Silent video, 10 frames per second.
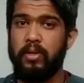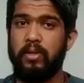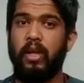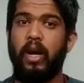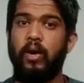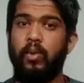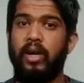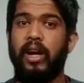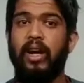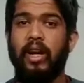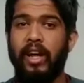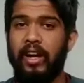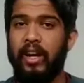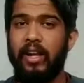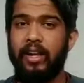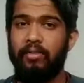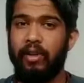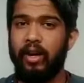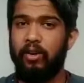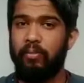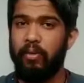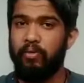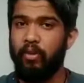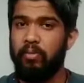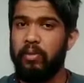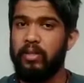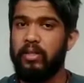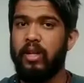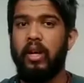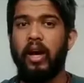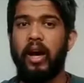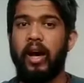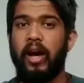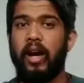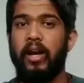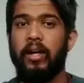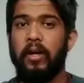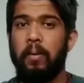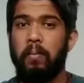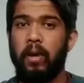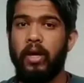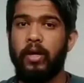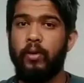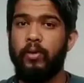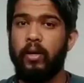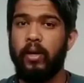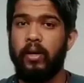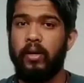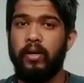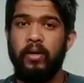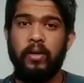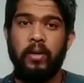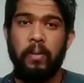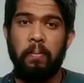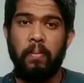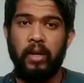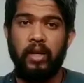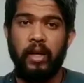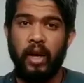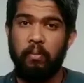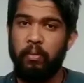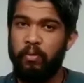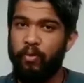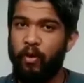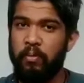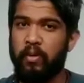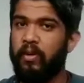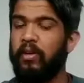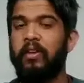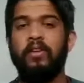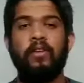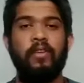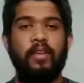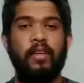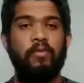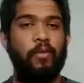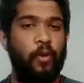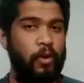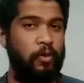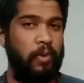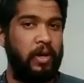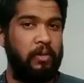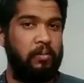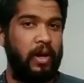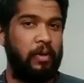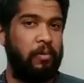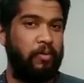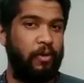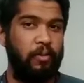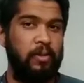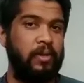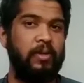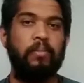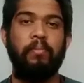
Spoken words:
person, how it can directly affect your performance and make you a big game performer. If you want to become that performer,